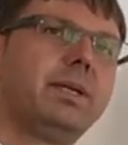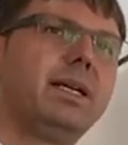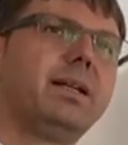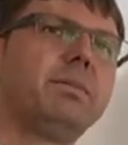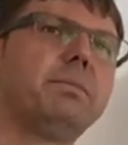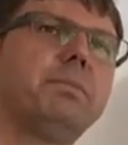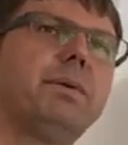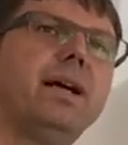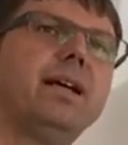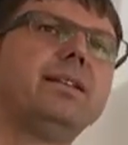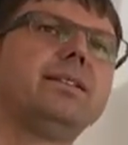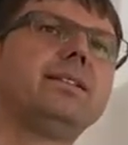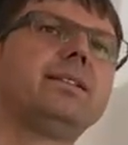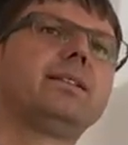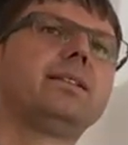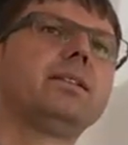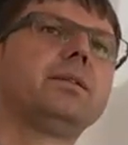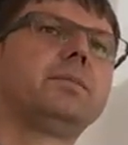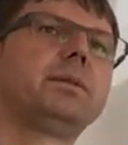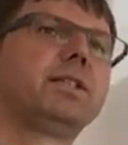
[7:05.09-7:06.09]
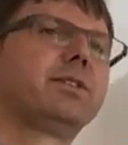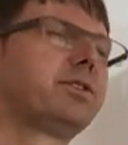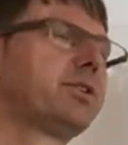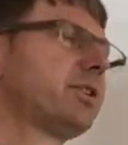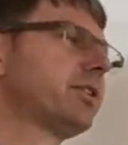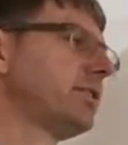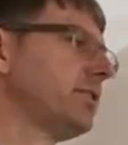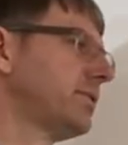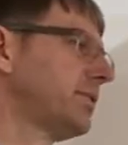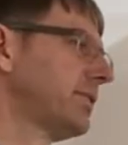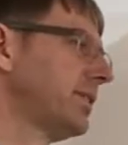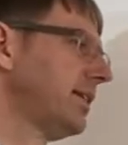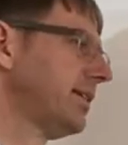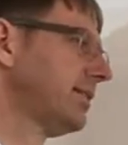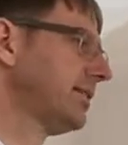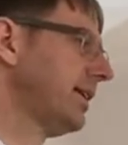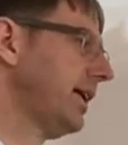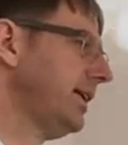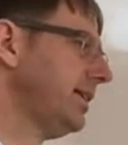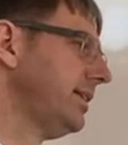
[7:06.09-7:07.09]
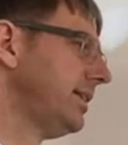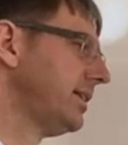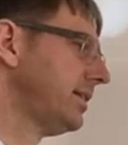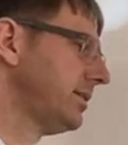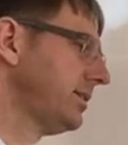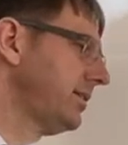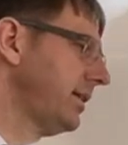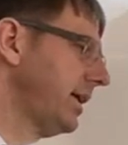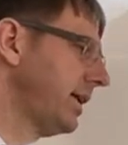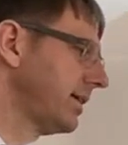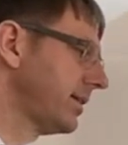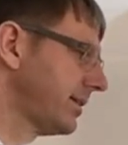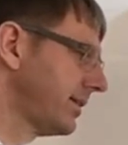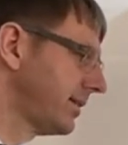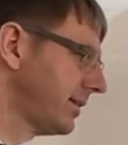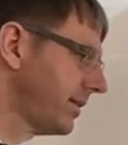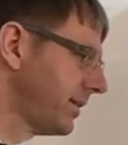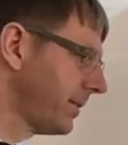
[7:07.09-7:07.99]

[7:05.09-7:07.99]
Well, basically because of cascading effects.